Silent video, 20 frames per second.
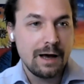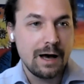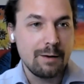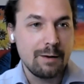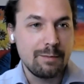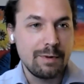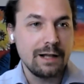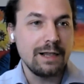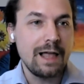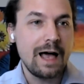
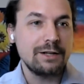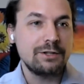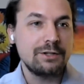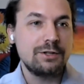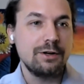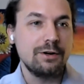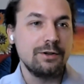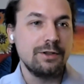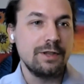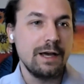But last
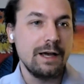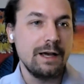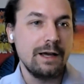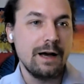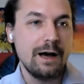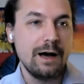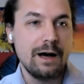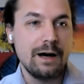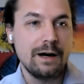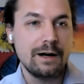year, they
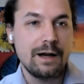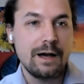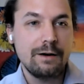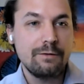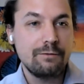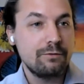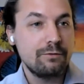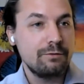kind of